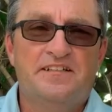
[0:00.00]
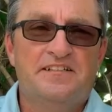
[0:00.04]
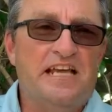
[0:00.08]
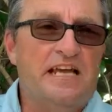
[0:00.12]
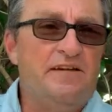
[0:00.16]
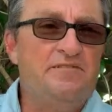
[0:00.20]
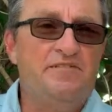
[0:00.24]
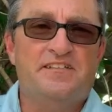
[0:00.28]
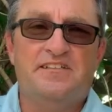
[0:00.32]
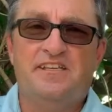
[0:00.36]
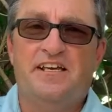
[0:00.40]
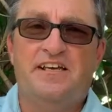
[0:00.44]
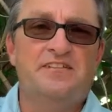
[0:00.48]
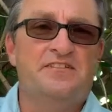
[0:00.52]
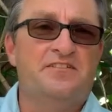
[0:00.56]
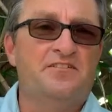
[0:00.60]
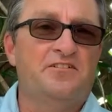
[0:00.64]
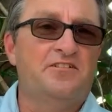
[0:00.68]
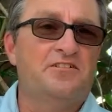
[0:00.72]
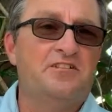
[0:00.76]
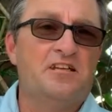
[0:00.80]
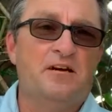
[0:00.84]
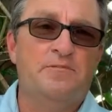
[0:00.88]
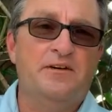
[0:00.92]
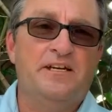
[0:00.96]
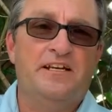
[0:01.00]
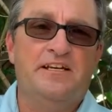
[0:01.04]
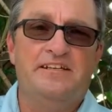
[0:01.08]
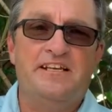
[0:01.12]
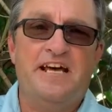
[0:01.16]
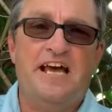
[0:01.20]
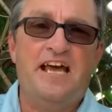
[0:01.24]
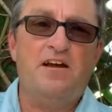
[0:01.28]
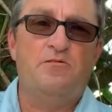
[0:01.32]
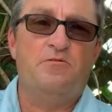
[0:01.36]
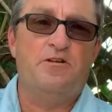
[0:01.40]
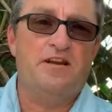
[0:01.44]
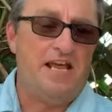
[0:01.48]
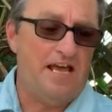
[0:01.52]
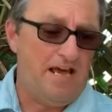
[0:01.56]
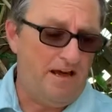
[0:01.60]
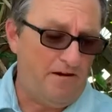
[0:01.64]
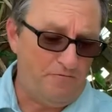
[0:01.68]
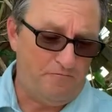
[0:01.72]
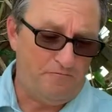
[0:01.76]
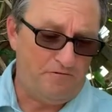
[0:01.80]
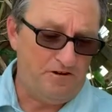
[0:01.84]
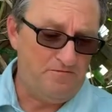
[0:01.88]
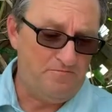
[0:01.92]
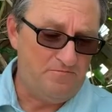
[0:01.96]
David says, There's coming a day when
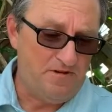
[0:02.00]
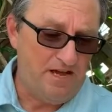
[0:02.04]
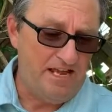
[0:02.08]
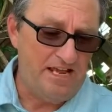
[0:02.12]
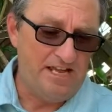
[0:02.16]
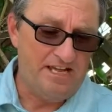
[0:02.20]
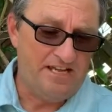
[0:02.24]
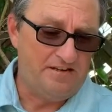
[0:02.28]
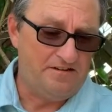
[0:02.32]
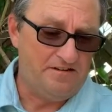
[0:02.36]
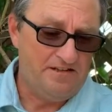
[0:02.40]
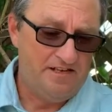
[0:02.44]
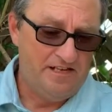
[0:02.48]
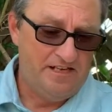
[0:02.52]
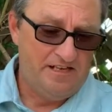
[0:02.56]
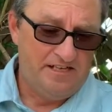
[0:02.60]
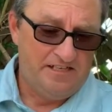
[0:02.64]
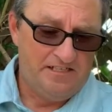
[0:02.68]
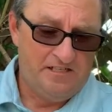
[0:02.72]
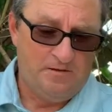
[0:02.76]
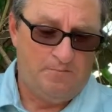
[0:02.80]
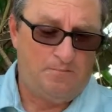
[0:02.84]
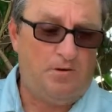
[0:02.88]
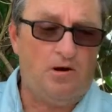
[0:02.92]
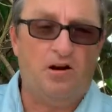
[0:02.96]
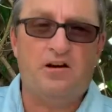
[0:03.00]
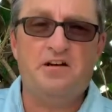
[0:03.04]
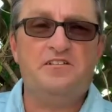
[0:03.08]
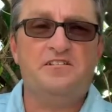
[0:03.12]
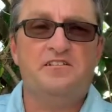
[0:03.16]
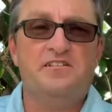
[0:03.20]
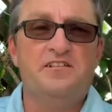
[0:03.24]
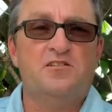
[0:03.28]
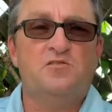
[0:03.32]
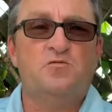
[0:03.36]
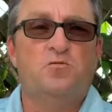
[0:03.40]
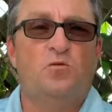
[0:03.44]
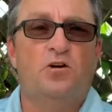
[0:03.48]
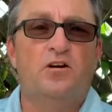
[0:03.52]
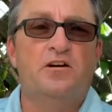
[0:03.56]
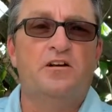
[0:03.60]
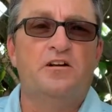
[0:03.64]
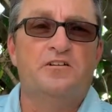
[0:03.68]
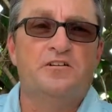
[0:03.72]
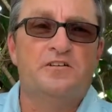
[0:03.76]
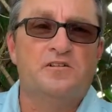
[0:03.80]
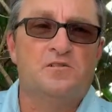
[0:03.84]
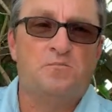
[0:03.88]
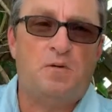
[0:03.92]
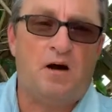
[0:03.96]
every man departs this
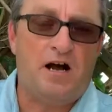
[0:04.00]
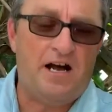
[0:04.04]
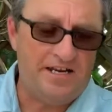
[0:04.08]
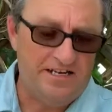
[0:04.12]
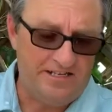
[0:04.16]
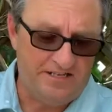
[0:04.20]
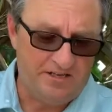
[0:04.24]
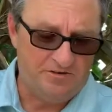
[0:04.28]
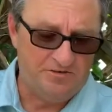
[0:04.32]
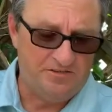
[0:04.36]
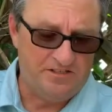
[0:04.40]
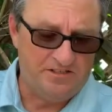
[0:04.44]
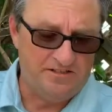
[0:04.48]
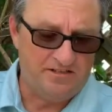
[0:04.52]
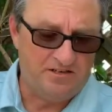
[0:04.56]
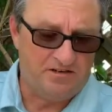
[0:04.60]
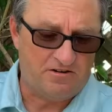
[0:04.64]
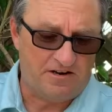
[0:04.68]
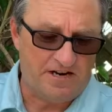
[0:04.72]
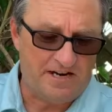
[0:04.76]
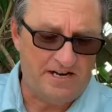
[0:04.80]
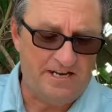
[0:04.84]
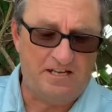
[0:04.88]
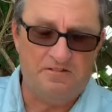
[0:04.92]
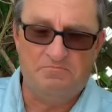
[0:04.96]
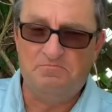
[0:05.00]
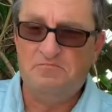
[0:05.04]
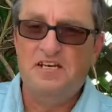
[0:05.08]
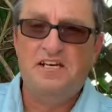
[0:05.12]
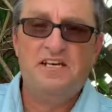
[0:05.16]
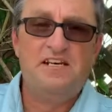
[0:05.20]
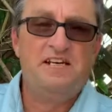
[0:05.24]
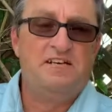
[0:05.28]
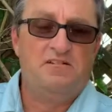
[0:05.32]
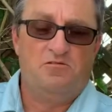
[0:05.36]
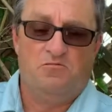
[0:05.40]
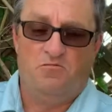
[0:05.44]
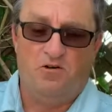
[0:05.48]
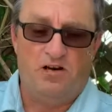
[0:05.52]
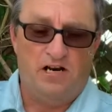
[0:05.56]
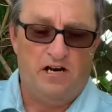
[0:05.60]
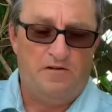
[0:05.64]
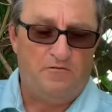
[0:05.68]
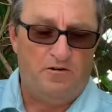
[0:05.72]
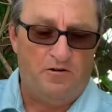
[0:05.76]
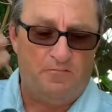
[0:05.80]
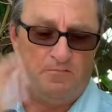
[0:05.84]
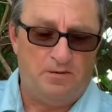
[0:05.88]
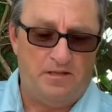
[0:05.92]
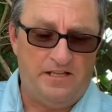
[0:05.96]
world. His body goes in the ground.
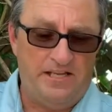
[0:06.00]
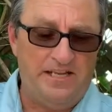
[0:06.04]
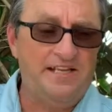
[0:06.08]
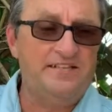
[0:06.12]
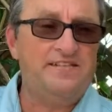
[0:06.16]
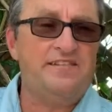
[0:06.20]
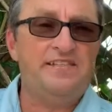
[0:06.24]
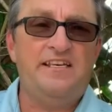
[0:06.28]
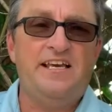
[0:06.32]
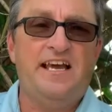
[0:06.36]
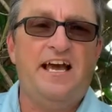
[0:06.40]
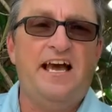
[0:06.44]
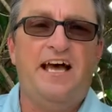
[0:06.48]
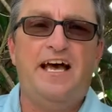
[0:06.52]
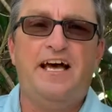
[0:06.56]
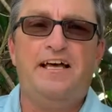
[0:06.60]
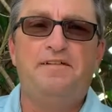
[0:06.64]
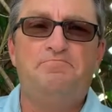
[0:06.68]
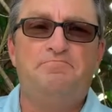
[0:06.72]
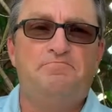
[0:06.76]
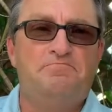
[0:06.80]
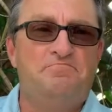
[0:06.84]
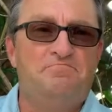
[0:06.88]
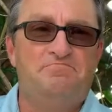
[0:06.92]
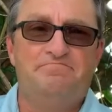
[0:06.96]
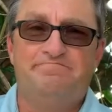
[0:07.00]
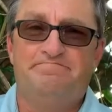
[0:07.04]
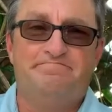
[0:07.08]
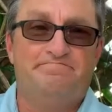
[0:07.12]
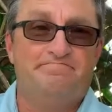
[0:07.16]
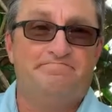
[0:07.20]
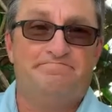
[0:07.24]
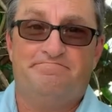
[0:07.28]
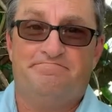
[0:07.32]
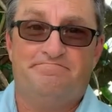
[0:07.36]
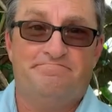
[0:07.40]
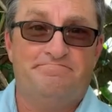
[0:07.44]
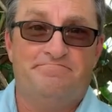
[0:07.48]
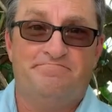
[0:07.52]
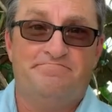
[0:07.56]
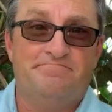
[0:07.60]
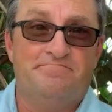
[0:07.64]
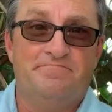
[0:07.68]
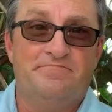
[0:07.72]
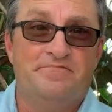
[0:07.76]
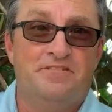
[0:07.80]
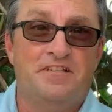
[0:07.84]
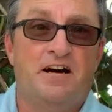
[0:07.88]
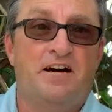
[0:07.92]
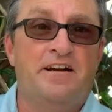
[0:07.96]
Whatever plans he had,
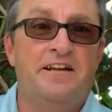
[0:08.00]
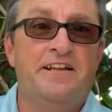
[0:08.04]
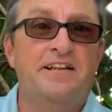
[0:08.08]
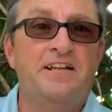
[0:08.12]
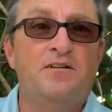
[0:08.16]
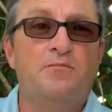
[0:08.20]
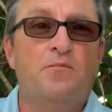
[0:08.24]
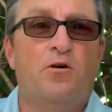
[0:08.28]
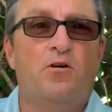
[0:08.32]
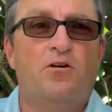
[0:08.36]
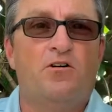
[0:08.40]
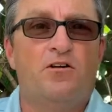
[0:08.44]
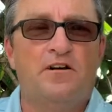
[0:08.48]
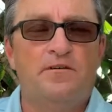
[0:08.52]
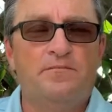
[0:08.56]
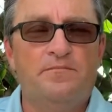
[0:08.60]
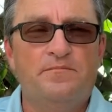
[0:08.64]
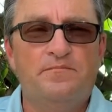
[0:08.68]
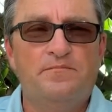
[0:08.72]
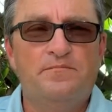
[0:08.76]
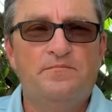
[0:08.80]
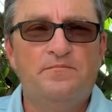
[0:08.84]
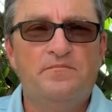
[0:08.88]
not anymore.